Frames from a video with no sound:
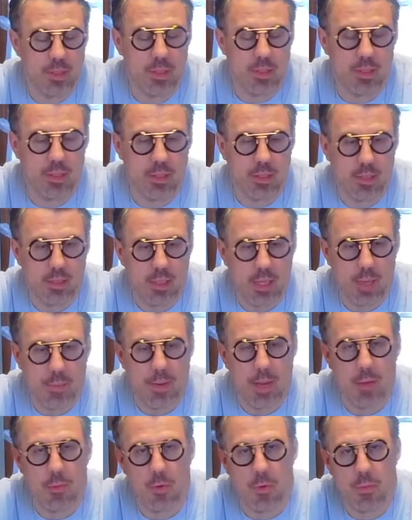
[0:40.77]
I
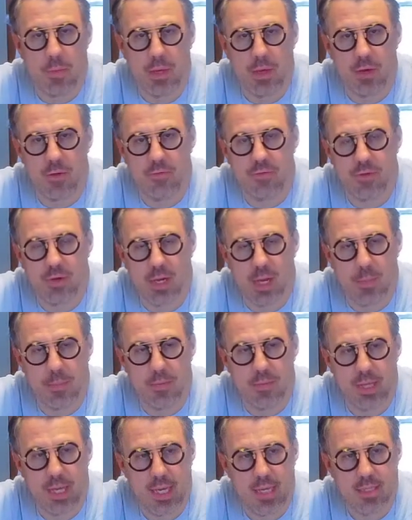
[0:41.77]
probably won't be on for a
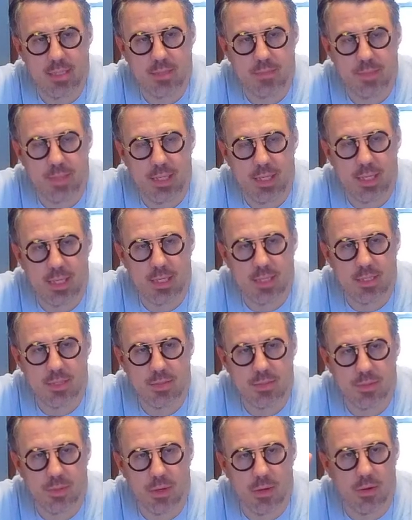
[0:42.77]
couple days
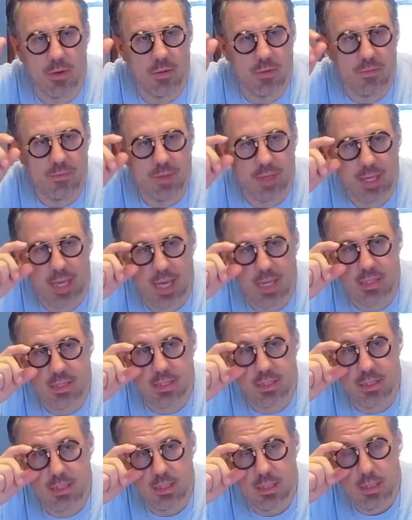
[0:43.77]
because we're going on
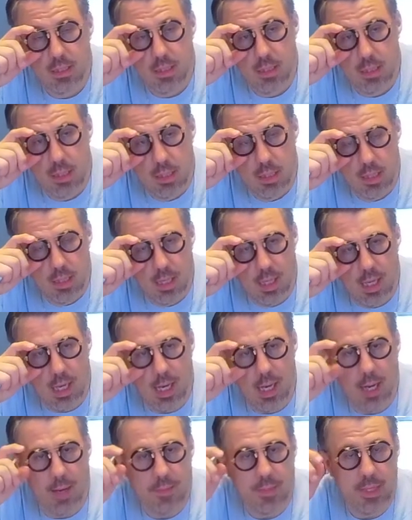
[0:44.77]
vacation.
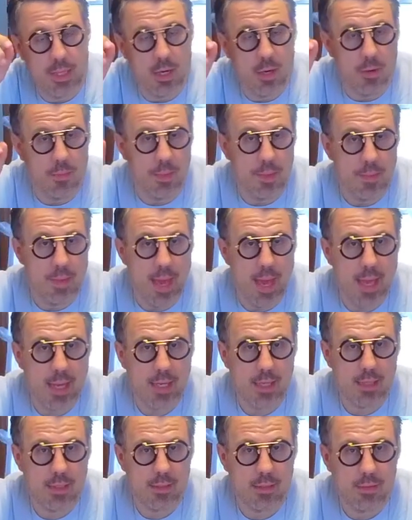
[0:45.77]
Um, and then I'll be
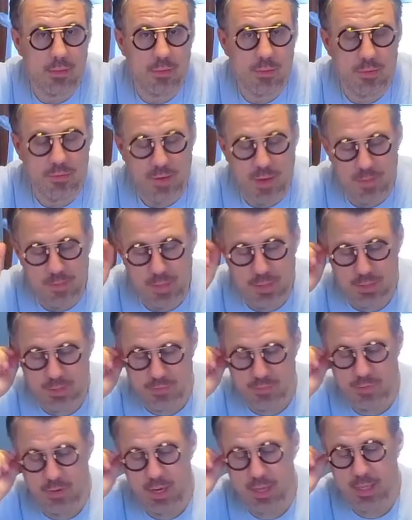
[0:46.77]
back with Five Minutes
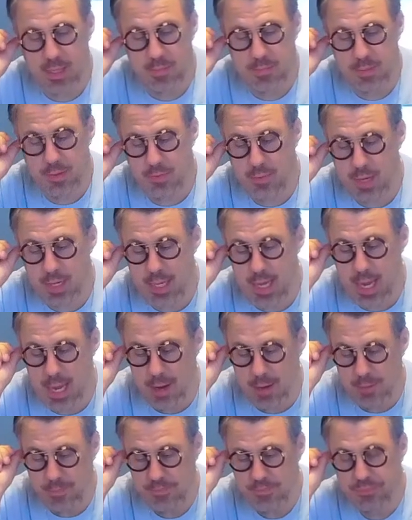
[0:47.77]
with Frankie. But right
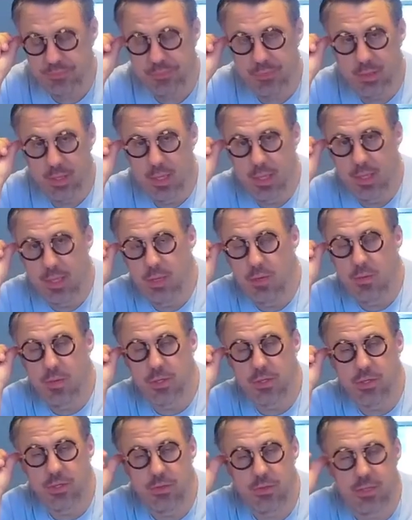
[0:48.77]
now, you
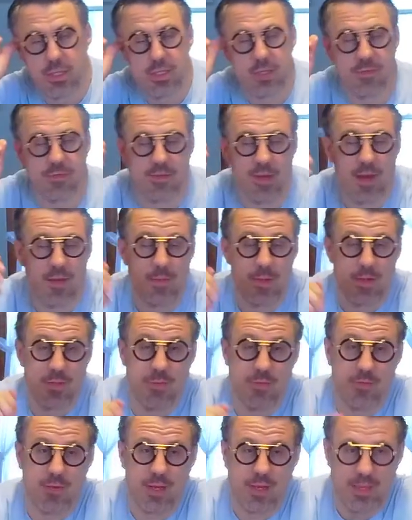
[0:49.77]
are tuned in to Five Minutes
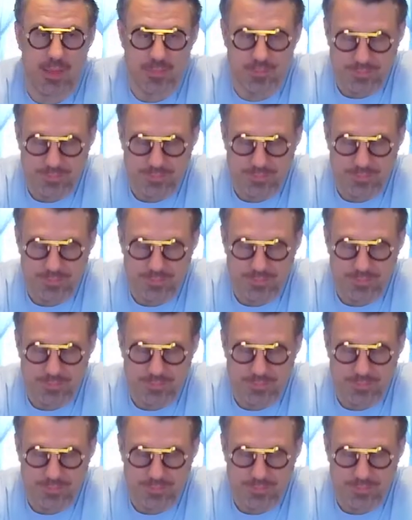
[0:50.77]
with Frankie.